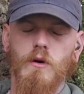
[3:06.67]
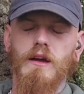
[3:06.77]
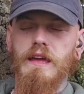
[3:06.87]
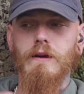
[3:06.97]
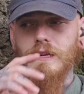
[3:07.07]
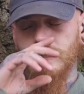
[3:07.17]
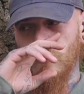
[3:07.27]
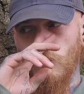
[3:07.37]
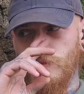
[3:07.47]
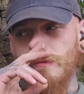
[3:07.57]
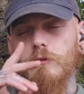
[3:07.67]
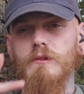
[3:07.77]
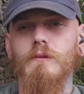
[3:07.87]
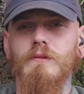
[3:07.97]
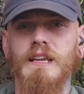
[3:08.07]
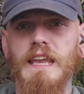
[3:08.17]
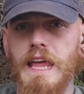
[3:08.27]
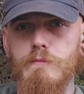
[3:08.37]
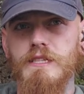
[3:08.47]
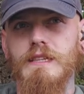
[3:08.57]
What I hear actually a lot of people's
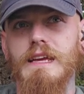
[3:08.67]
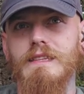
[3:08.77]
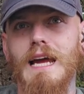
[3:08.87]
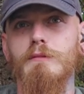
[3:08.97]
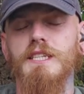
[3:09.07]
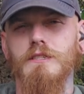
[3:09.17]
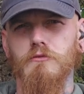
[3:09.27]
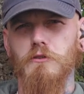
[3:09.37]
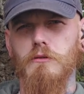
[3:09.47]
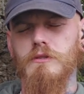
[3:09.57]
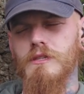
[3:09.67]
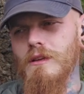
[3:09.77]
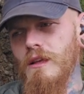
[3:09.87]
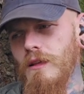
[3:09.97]
claim is that it damages the roots.